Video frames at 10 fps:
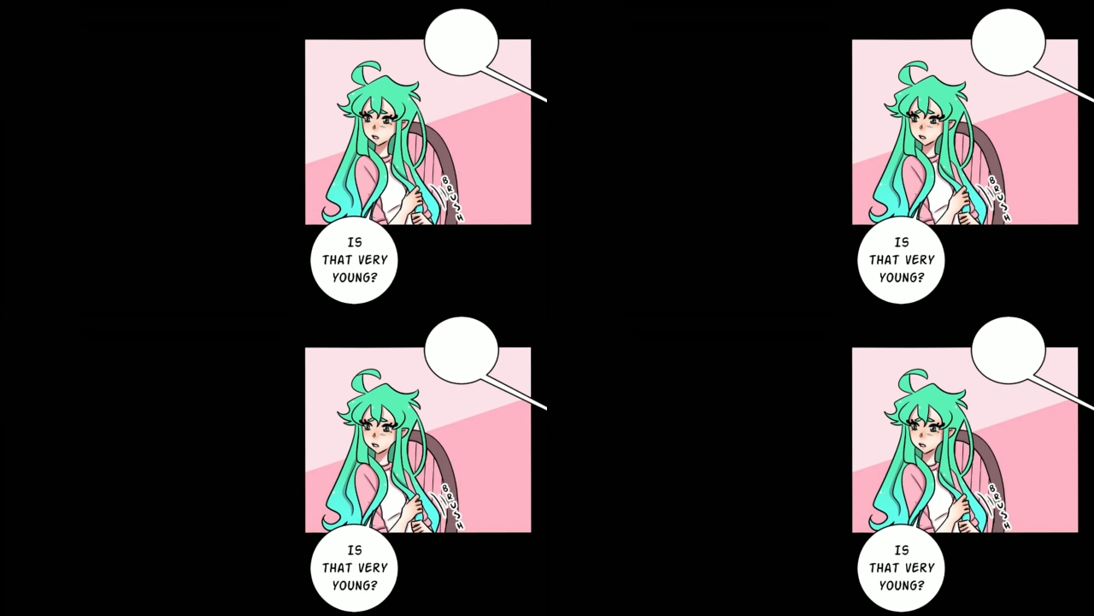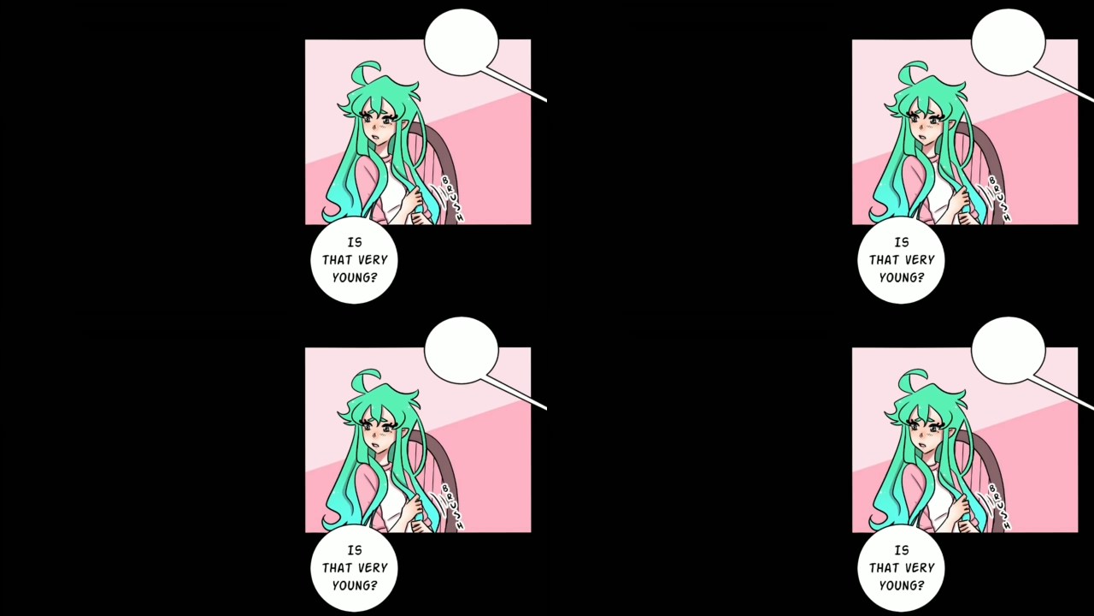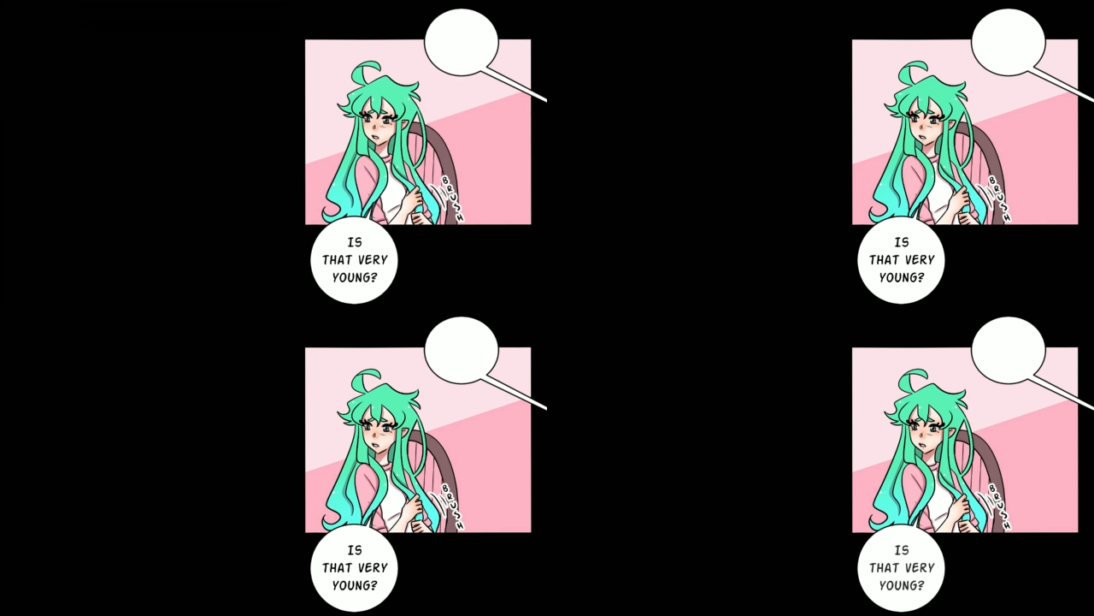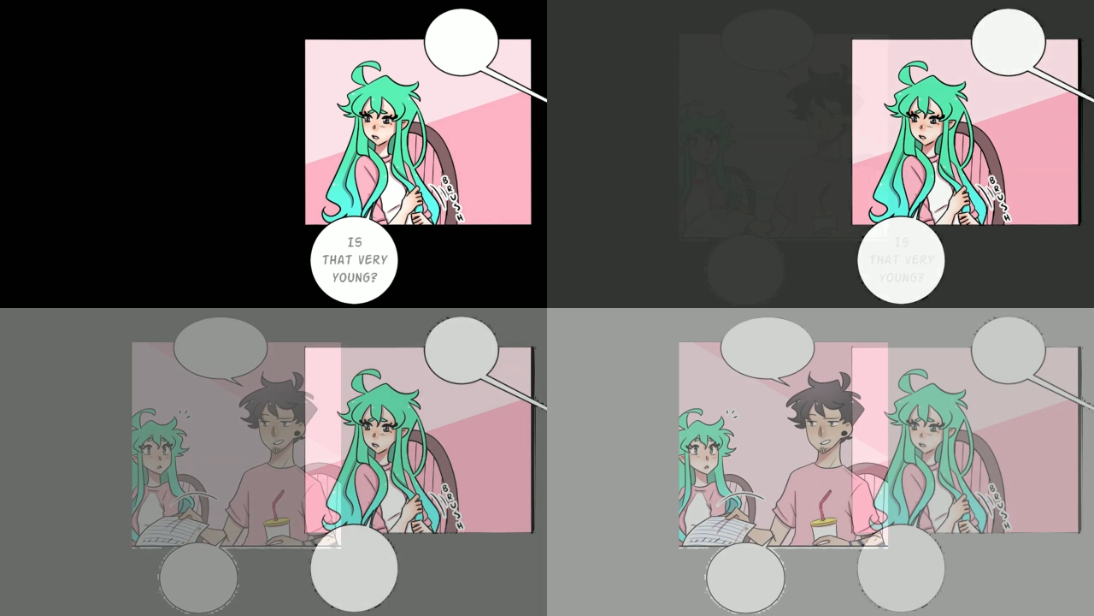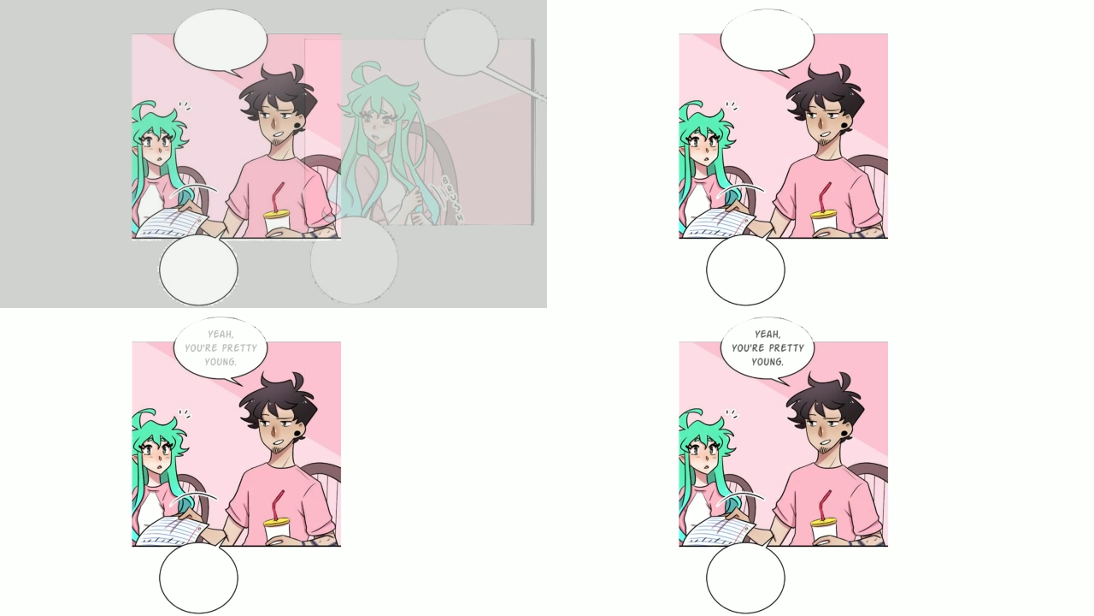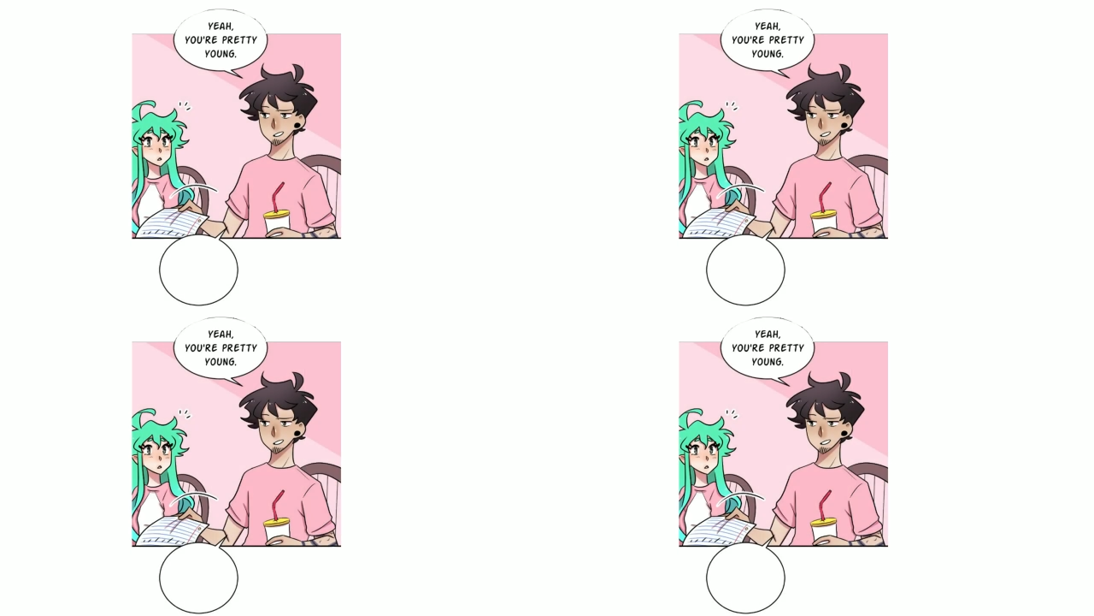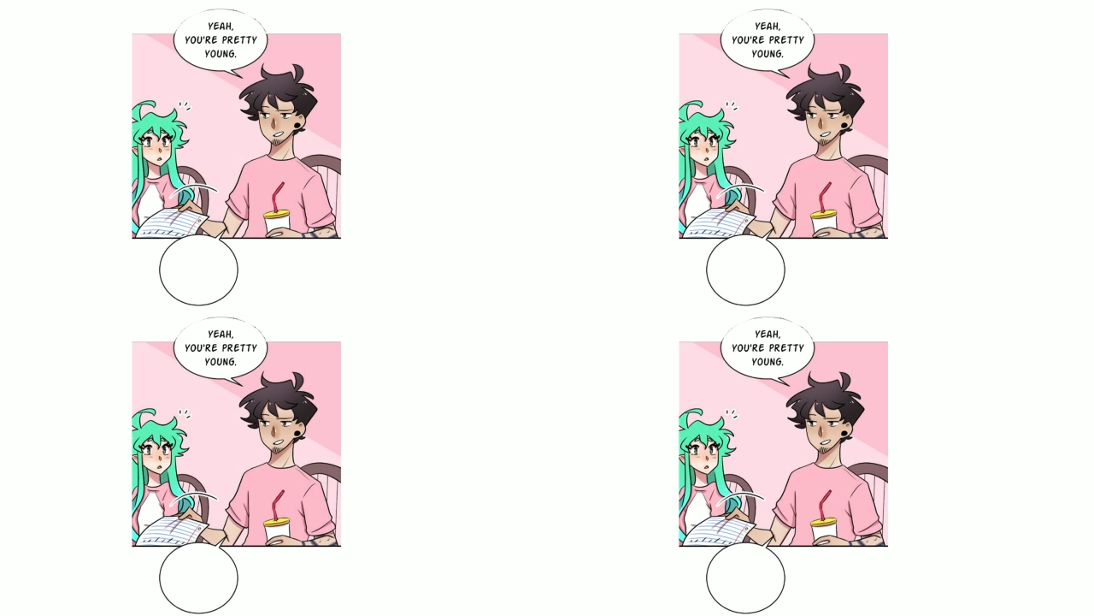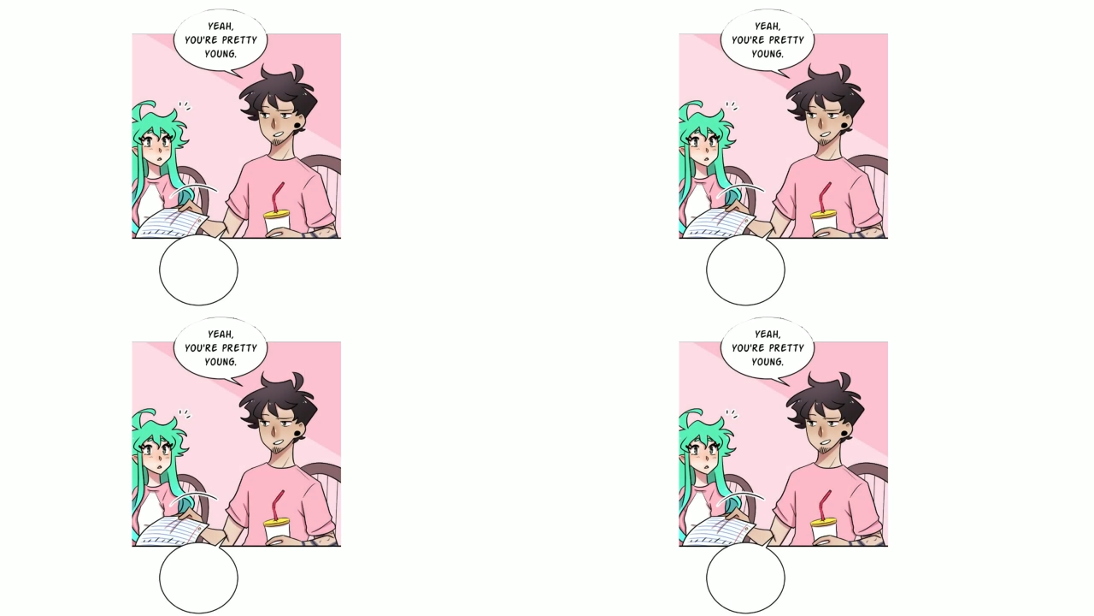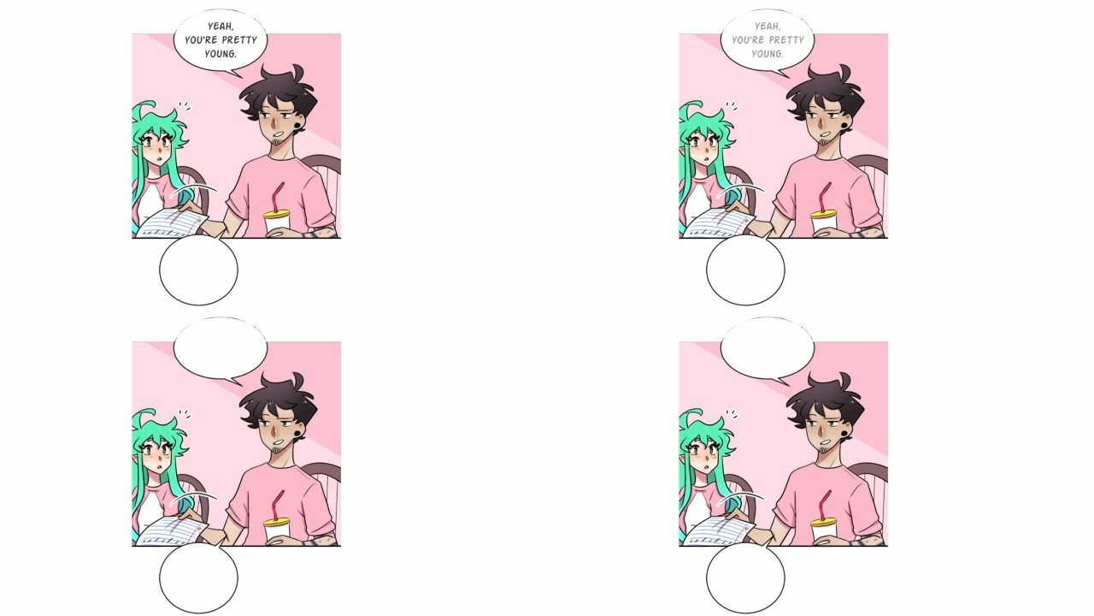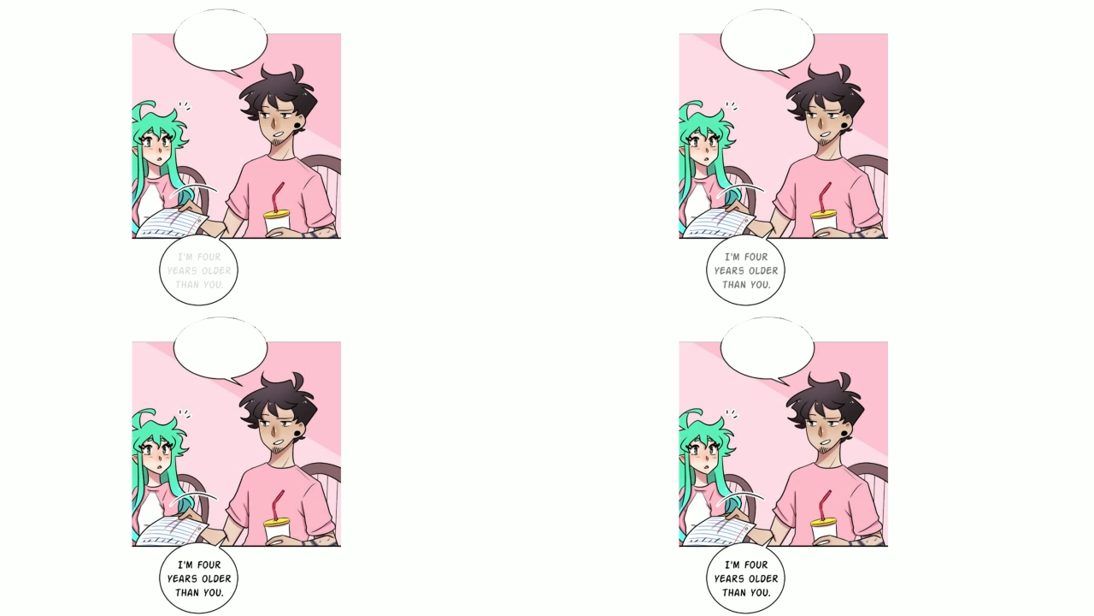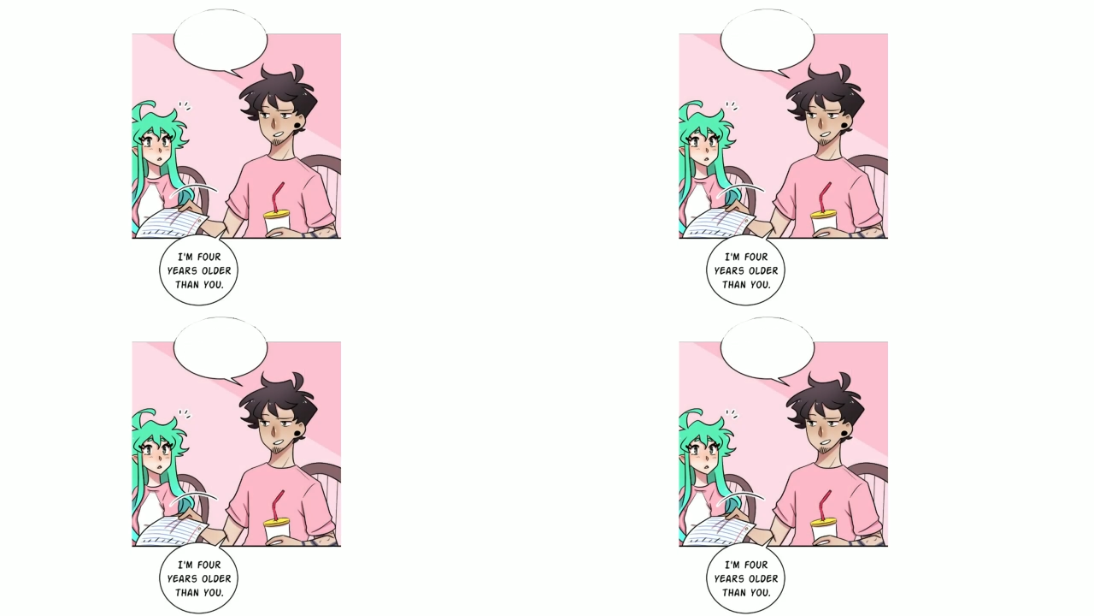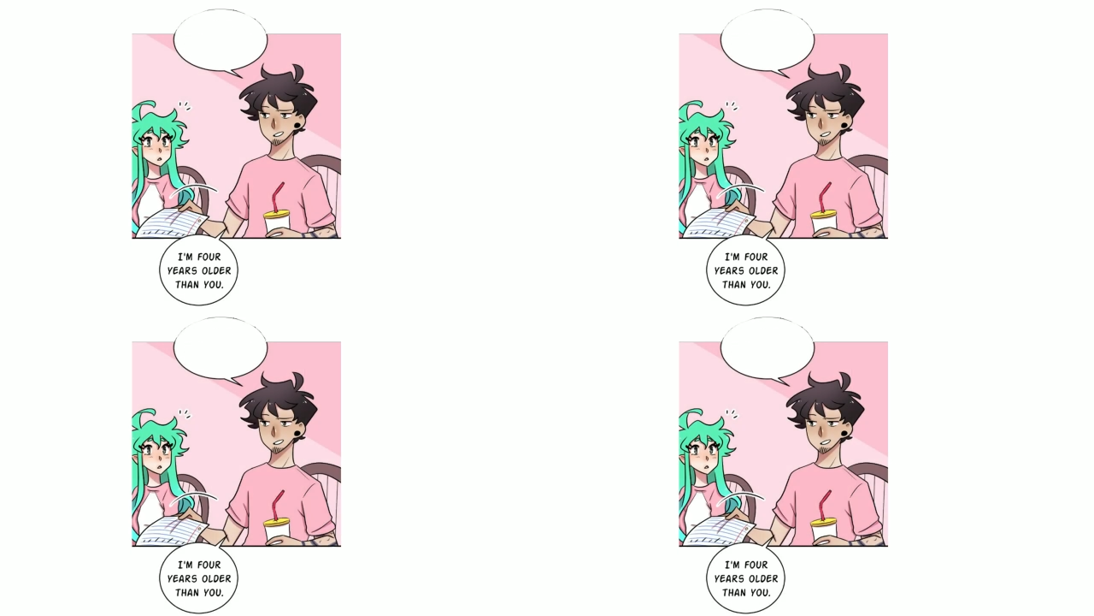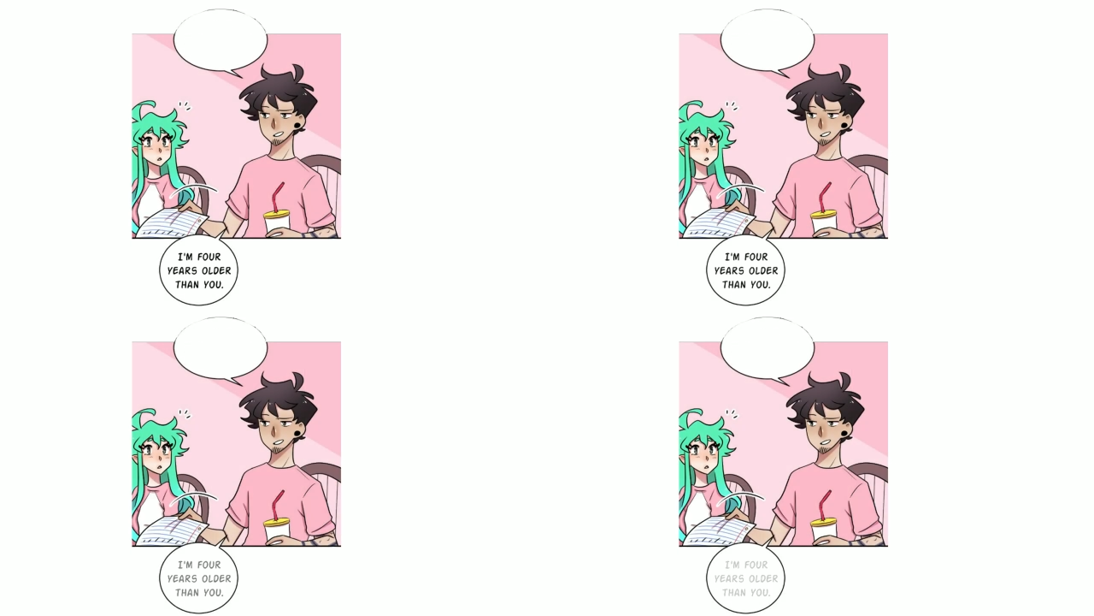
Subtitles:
Nobody's mouth can be seen.